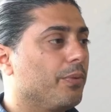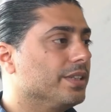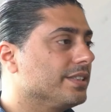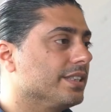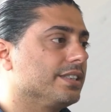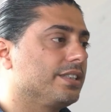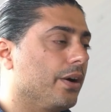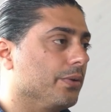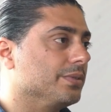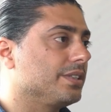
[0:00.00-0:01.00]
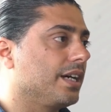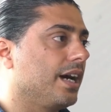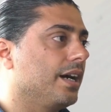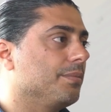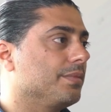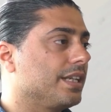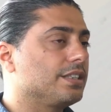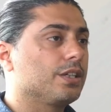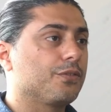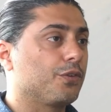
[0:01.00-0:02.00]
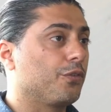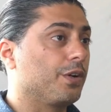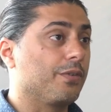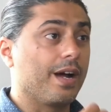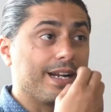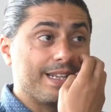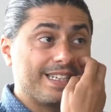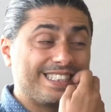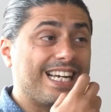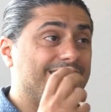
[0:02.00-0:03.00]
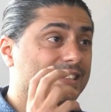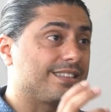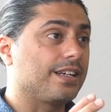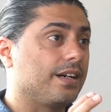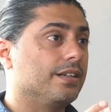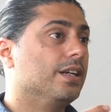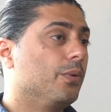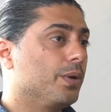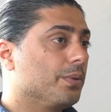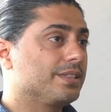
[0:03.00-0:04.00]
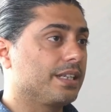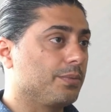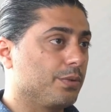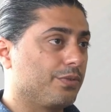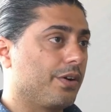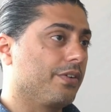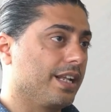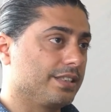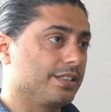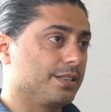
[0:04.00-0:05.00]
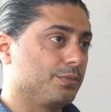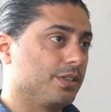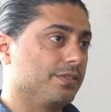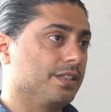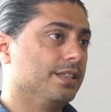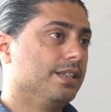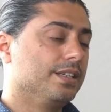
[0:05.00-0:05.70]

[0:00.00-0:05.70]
ones that don't, um, they're just looking for a free ride. And the chances are, we always say that we're very relationship driven.